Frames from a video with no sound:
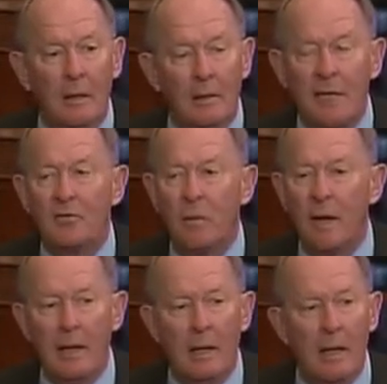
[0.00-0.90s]
That's
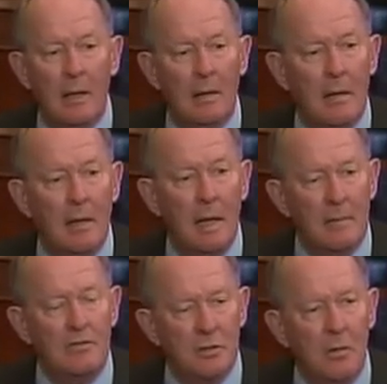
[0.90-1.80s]
why
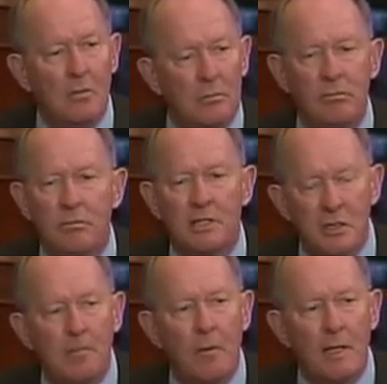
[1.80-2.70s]
I'm so
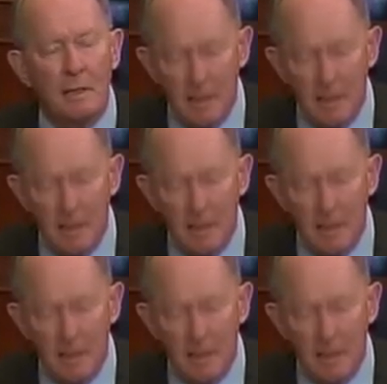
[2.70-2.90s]
disappointed